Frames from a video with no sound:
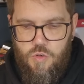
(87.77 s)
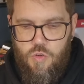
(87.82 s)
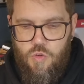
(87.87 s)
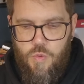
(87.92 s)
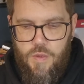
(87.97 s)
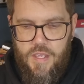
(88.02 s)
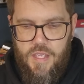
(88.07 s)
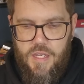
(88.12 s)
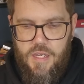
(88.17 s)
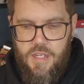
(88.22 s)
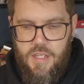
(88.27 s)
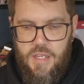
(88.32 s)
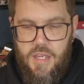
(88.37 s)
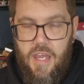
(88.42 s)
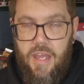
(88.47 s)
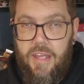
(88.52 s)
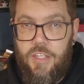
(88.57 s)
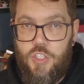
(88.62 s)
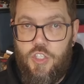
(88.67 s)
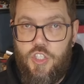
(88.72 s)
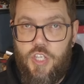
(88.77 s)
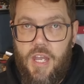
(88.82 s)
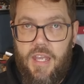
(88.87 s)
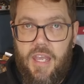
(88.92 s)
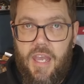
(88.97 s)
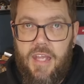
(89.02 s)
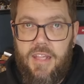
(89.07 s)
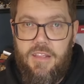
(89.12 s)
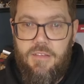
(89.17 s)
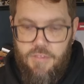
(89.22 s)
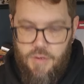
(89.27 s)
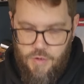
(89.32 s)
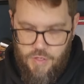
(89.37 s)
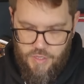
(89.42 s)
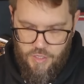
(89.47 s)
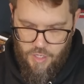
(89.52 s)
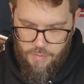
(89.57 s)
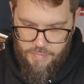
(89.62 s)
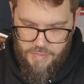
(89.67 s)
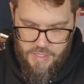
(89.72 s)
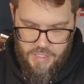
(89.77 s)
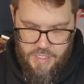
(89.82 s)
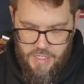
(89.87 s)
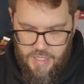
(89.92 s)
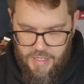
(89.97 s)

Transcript: queen, and jack at the very top.